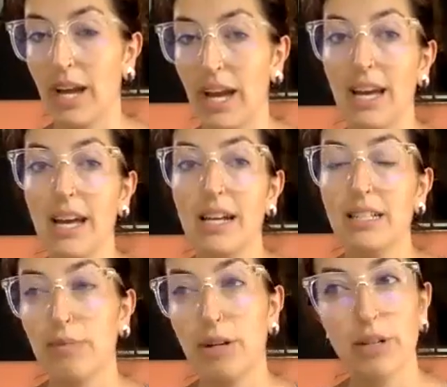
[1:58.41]
Okay,
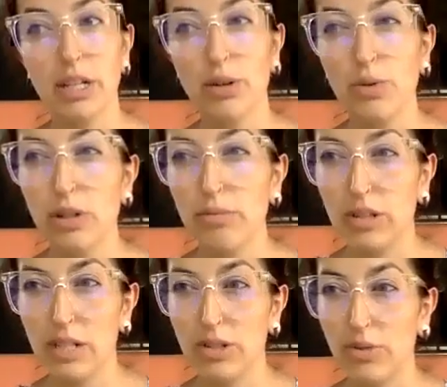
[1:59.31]
something really cool
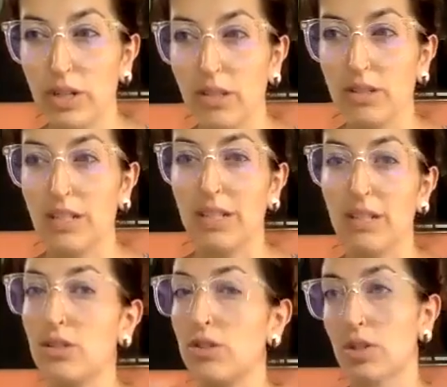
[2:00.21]
about these oils is
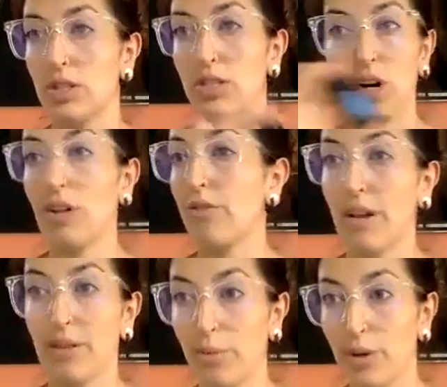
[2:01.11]
that they're sourced all
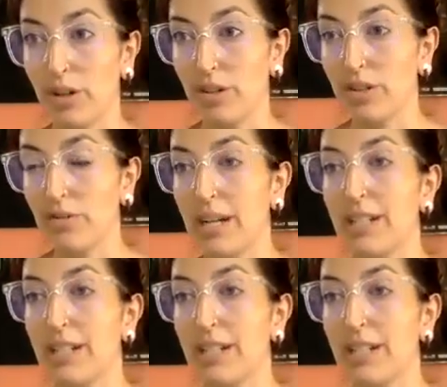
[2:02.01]
around the world.